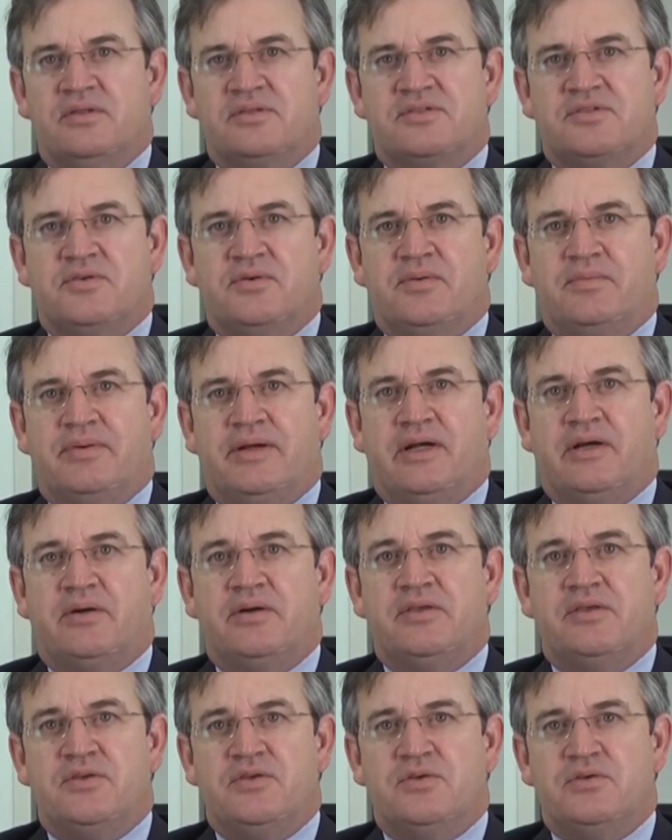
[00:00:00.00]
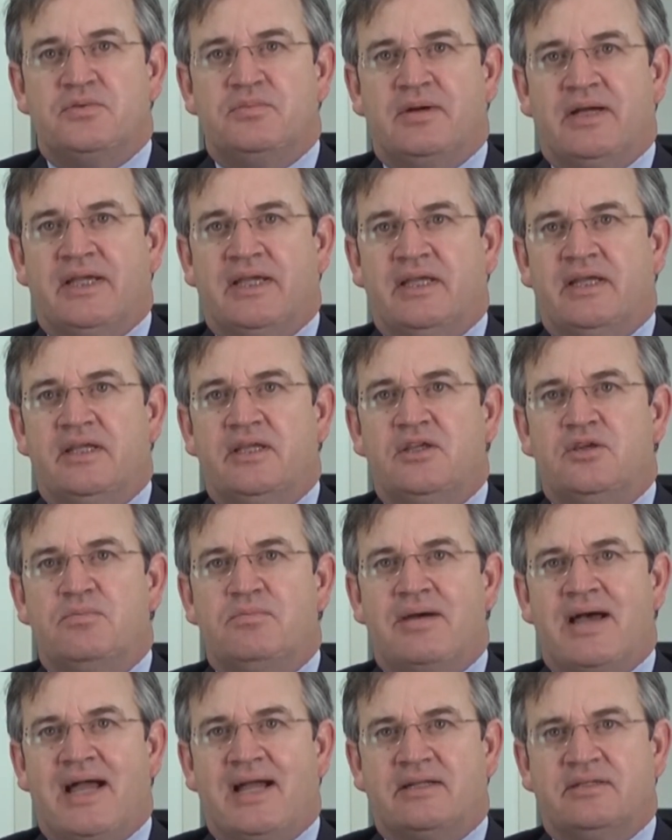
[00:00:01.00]
is to empower you by getting you
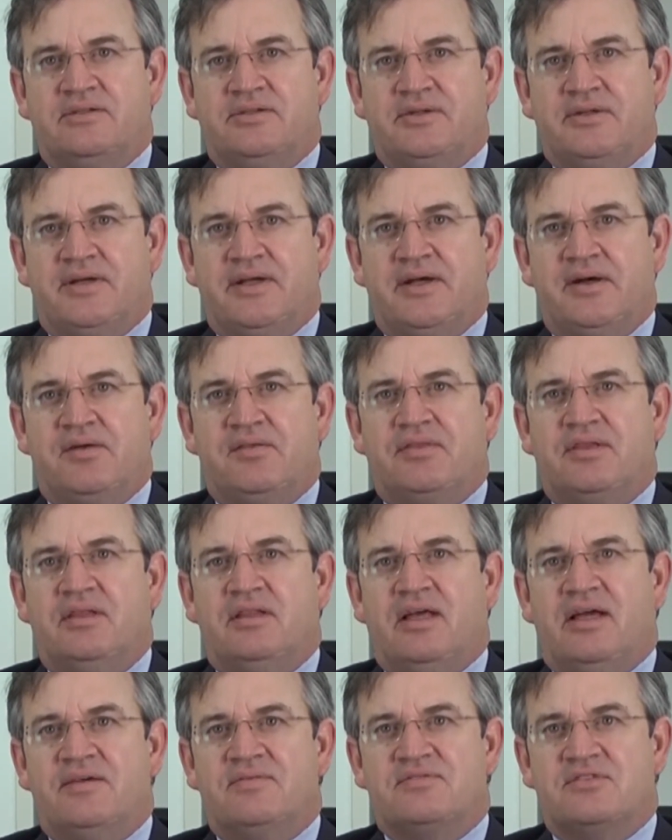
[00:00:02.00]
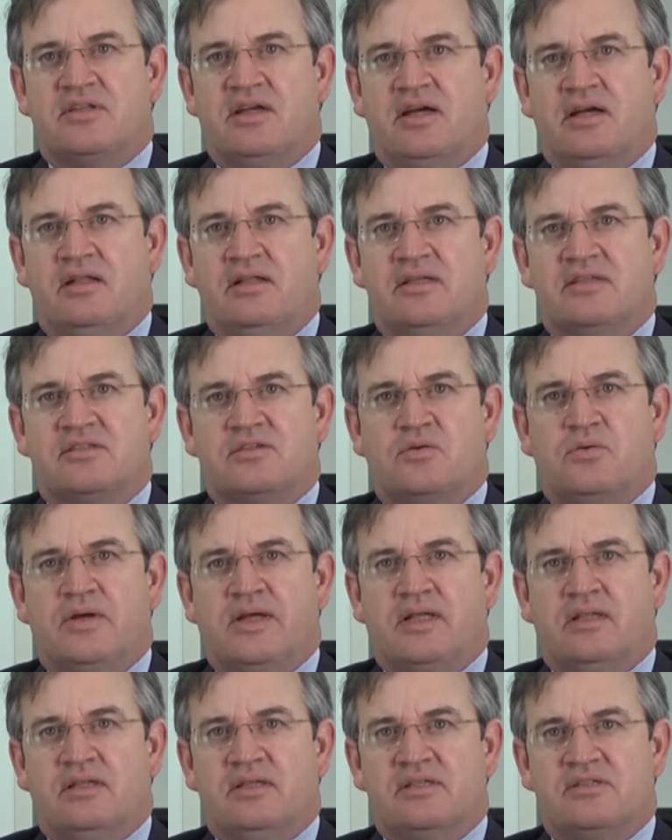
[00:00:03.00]
back to your healthy lifestyle as
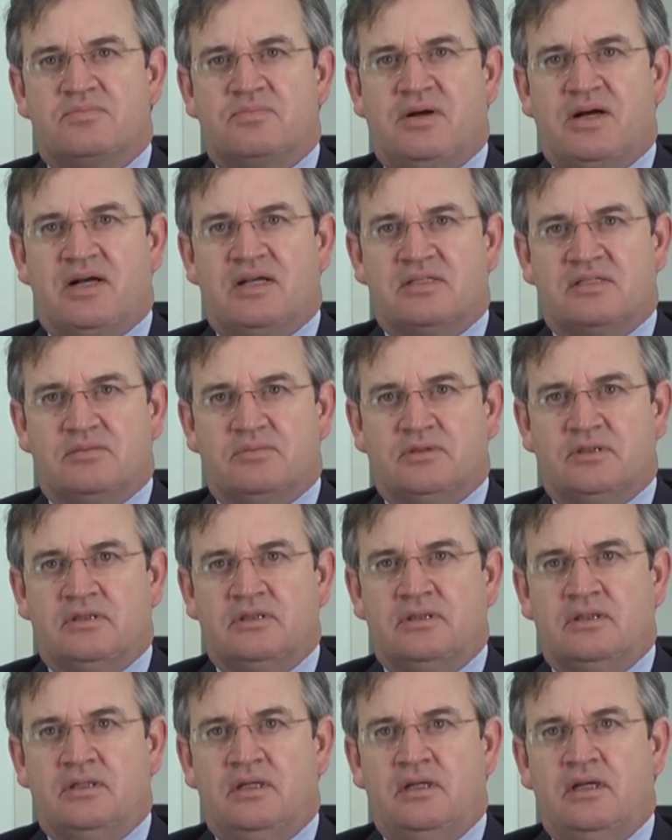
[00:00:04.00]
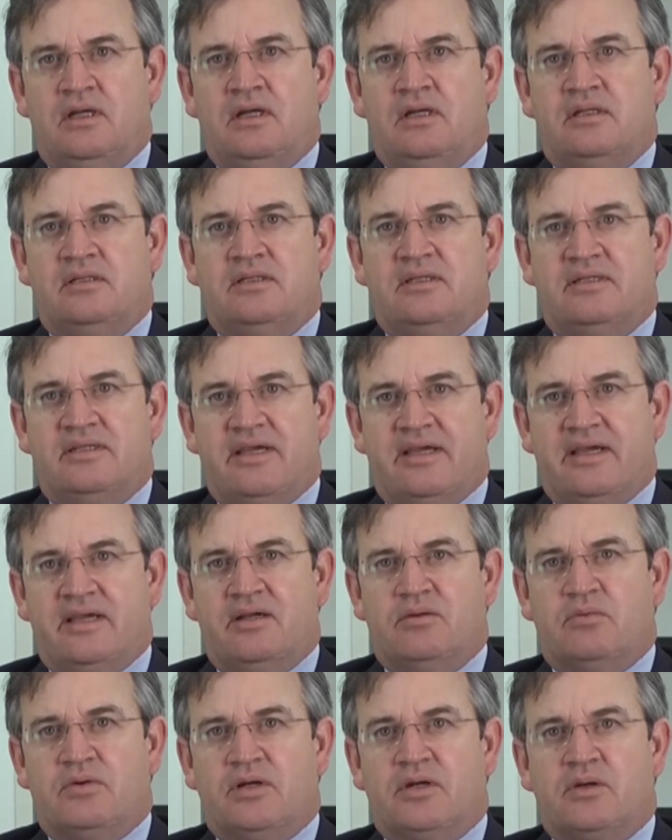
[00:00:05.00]
quickly as possible.
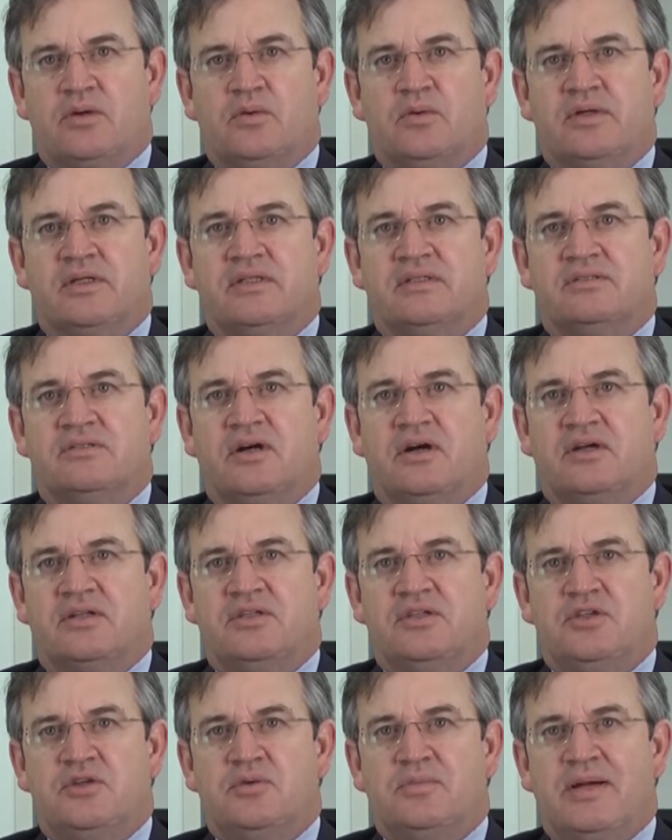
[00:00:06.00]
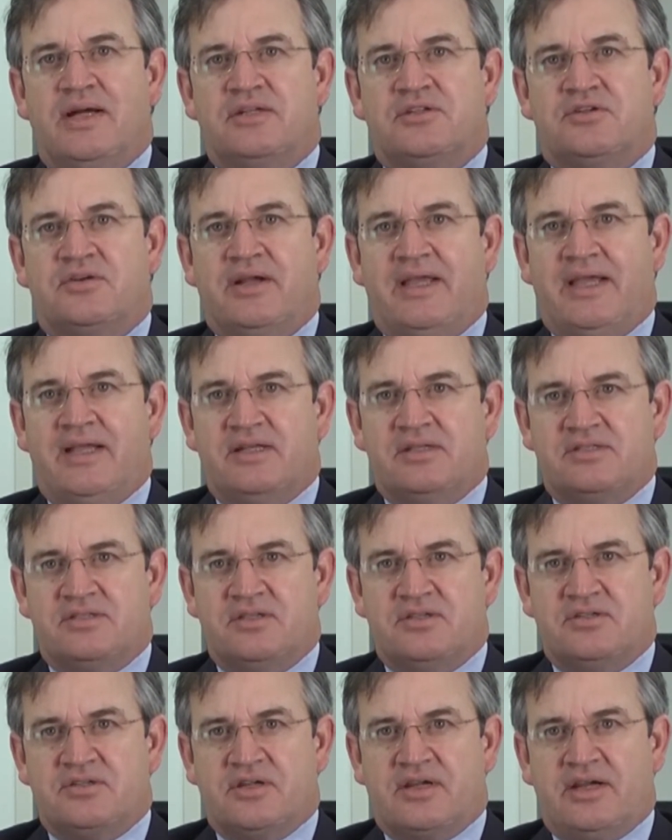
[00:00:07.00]
Today, we are going to talk to you about your
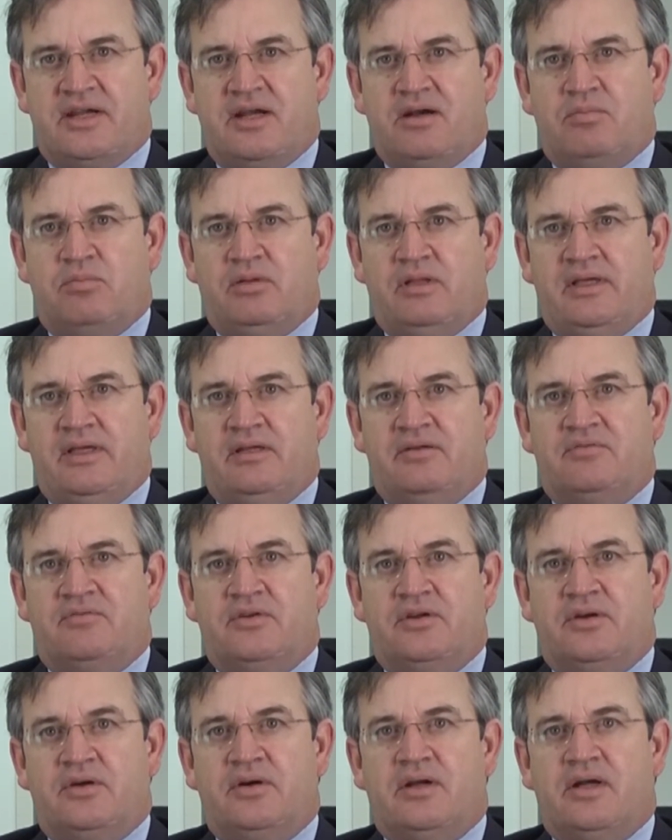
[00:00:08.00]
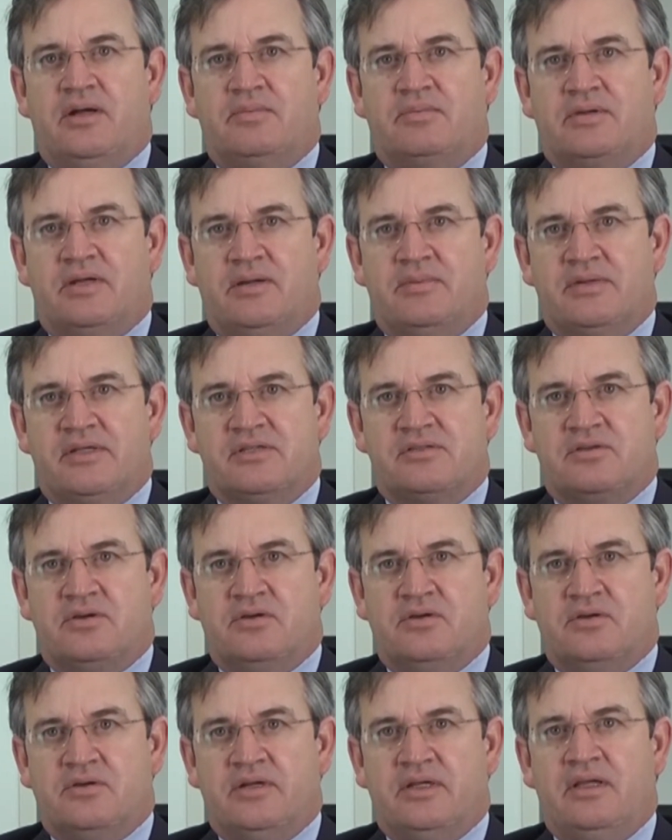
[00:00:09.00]
anesthesia care plan for your upcoming
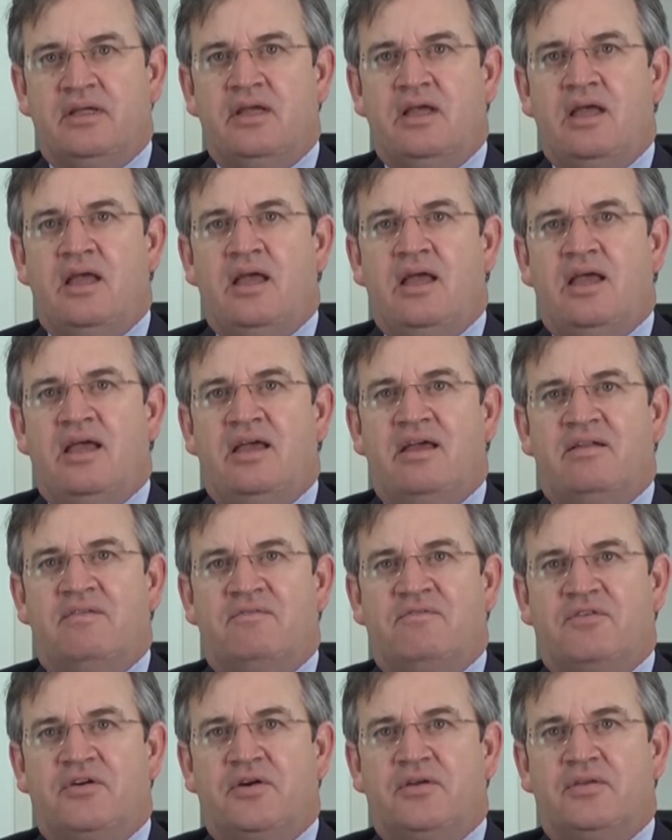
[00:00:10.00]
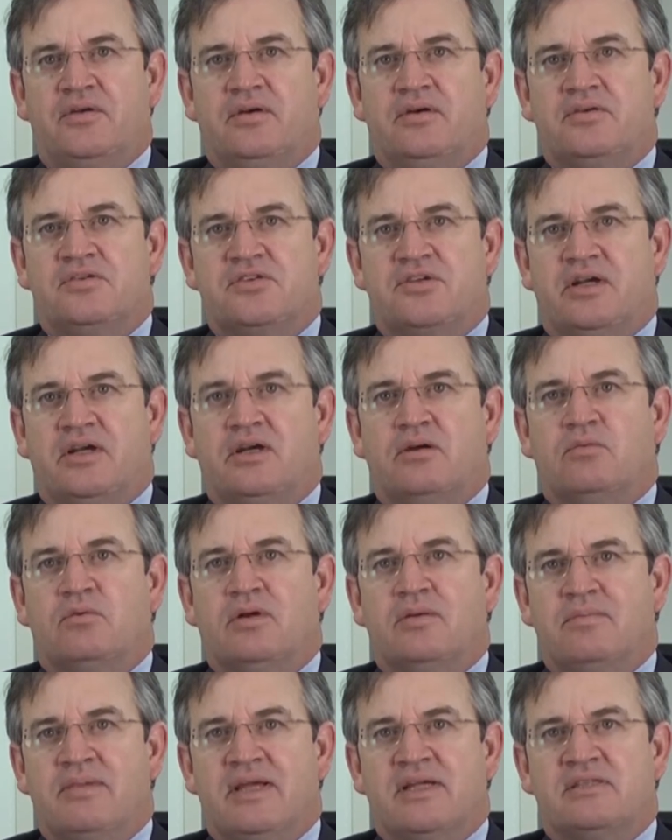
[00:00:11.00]
surgery, and further share
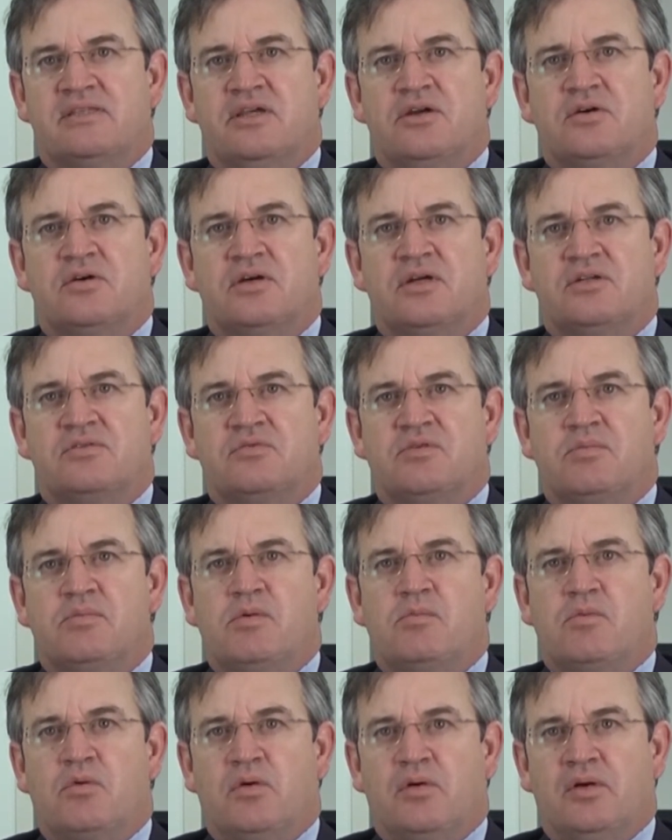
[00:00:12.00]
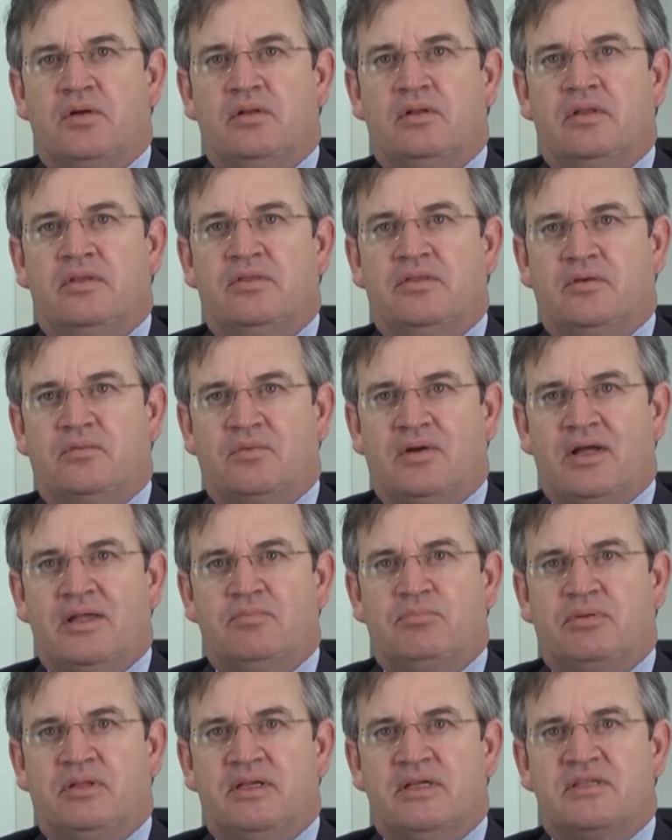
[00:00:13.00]
what makes Hill Country Memorial the
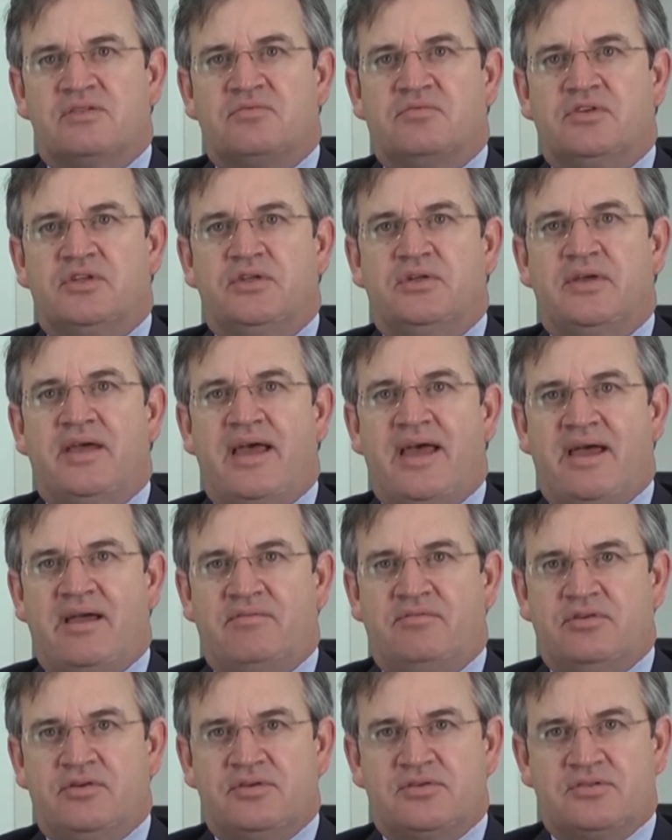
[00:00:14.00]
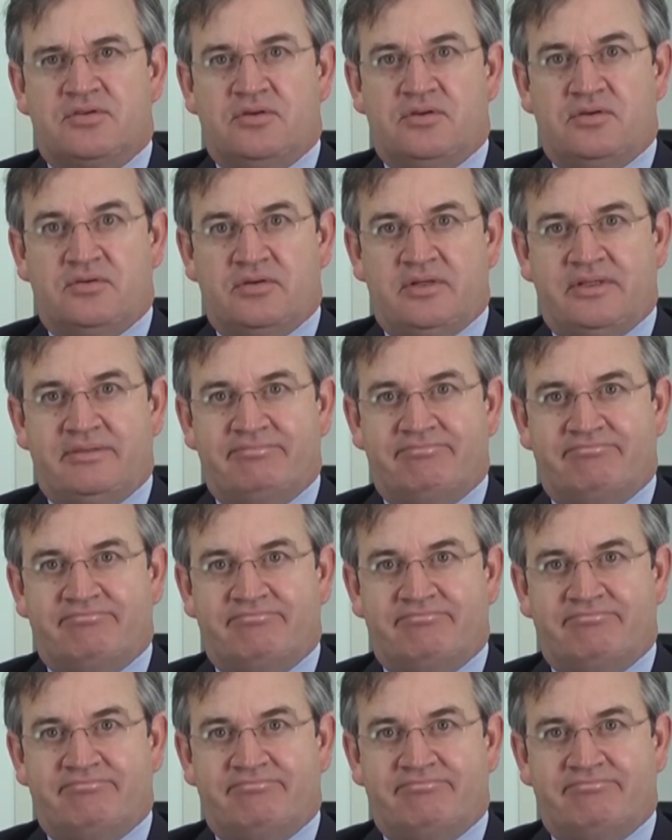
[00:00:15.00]
right place for you to have your surgery.